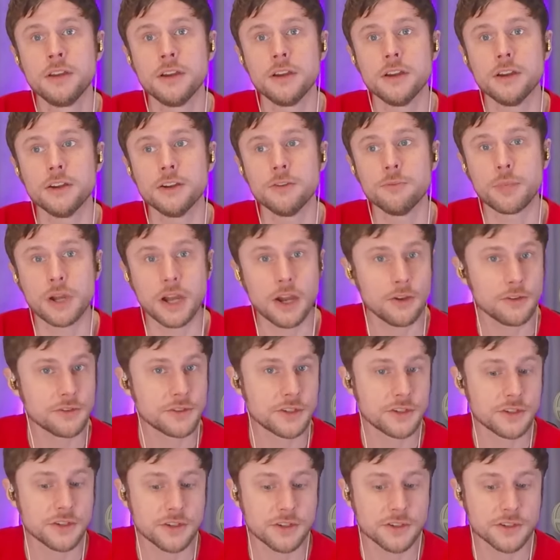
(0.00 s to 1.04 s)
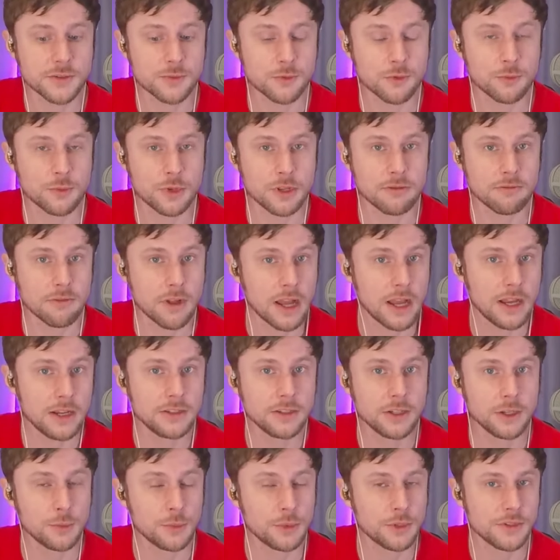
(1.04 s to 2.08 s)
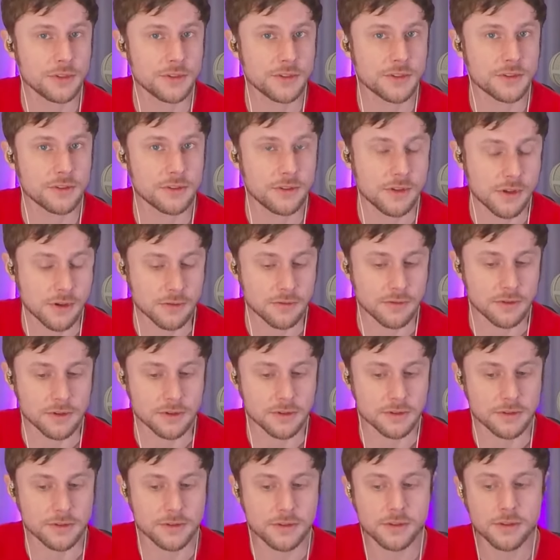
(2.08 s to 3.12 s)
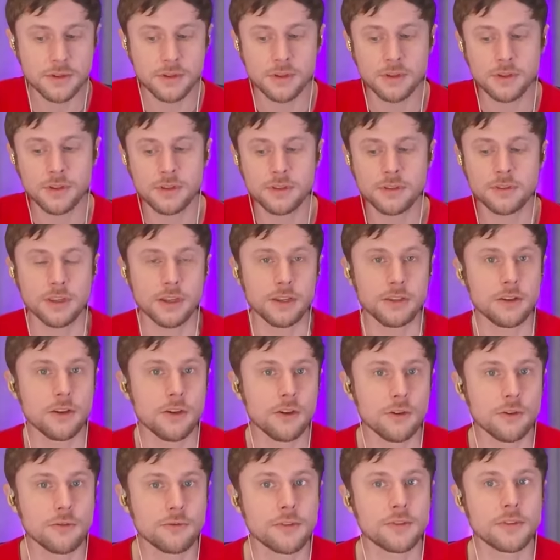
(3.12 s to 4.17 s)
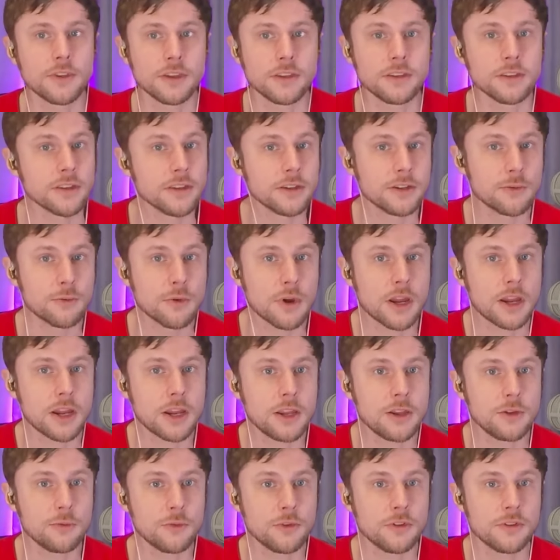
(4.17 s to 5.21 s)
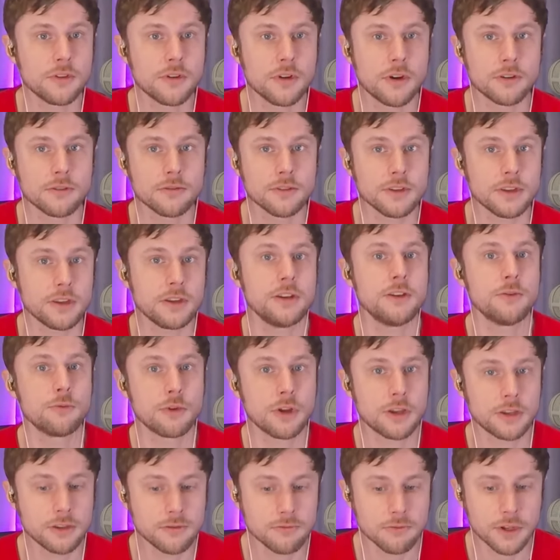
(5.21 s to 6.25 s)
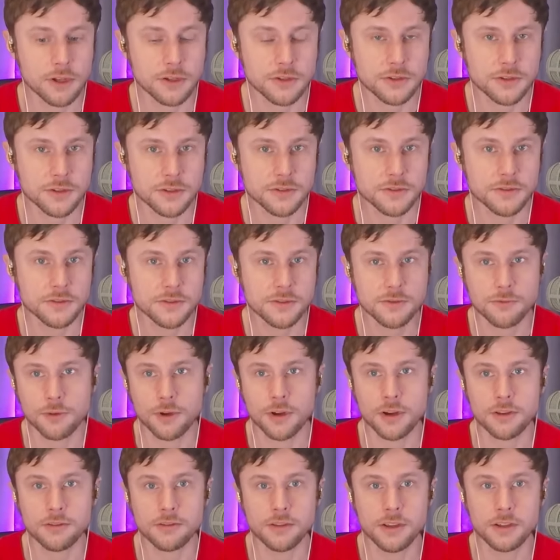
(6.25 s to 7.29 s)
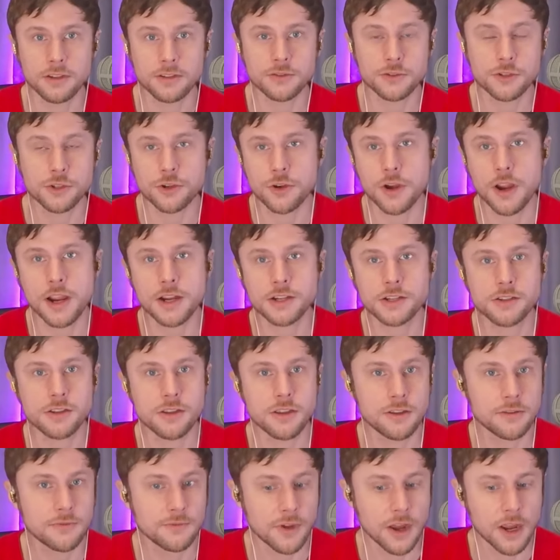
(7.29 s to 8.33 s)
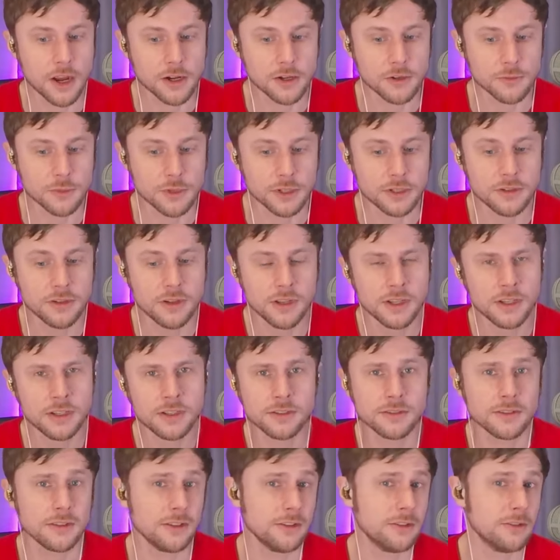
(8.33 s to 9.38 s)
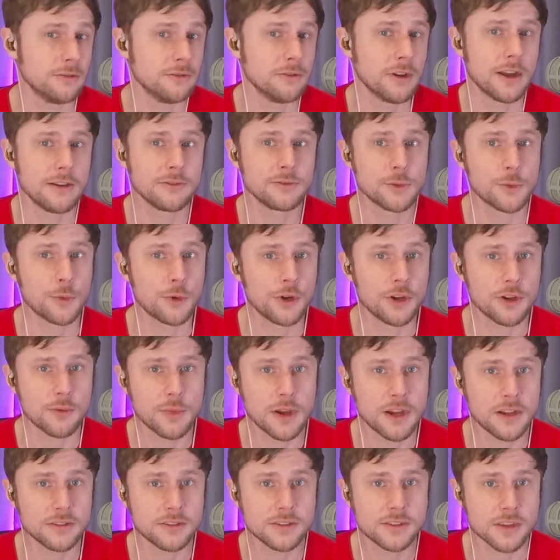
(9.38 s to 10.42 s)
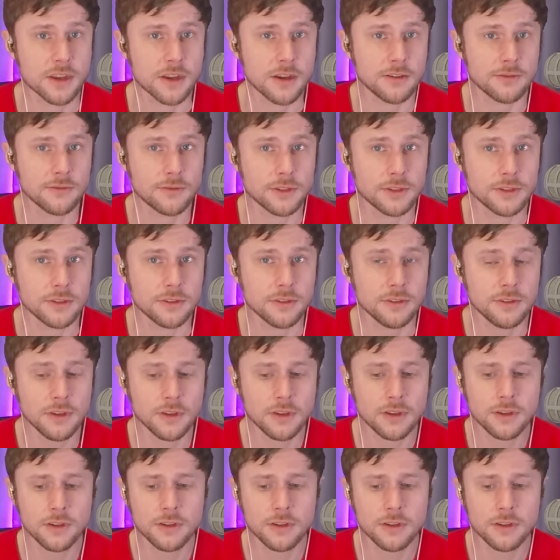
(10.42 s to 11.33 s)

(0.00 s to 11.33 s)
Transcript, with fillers: uh, politicians will be lined up against the unions. They know that they can get away with hardly any regulations, right? They can trash the environment. They don't have to worry about safety.